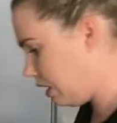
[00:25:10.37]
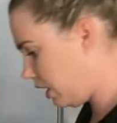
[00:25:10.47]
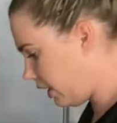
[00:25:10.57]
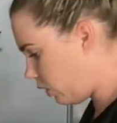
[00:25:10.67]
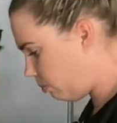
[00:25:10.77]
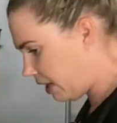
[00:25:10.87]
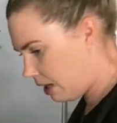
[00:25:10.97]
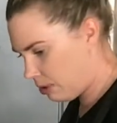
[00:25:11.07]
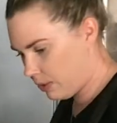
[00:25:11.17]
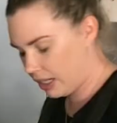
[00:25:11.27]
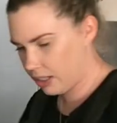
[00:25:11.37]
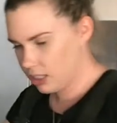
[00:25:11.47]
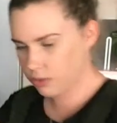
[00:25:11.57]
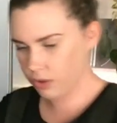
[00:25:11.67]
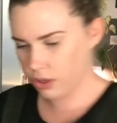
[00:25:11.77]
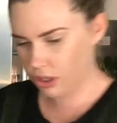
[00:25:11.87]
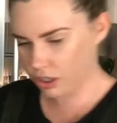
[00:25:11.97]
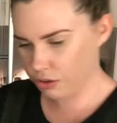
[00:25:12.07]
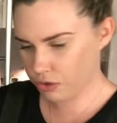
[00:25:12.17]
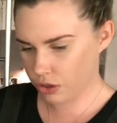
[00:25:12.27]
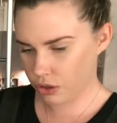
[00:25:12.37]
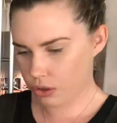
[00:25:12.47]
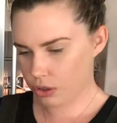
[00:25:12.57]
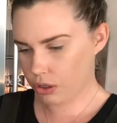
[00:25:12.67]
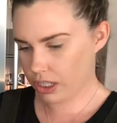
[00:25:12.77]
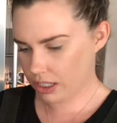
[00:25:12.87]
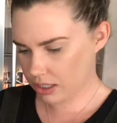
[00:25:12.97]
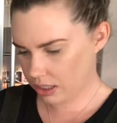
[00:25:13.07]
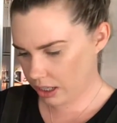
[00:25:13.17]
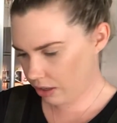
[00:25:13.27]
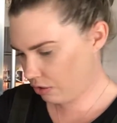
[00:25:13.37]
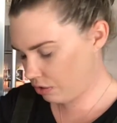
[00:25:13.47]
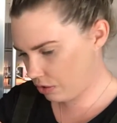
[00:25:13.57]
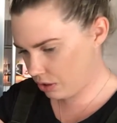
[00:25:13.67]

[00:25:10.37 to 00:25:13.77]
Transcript: little baby one because we've only got a few cookies left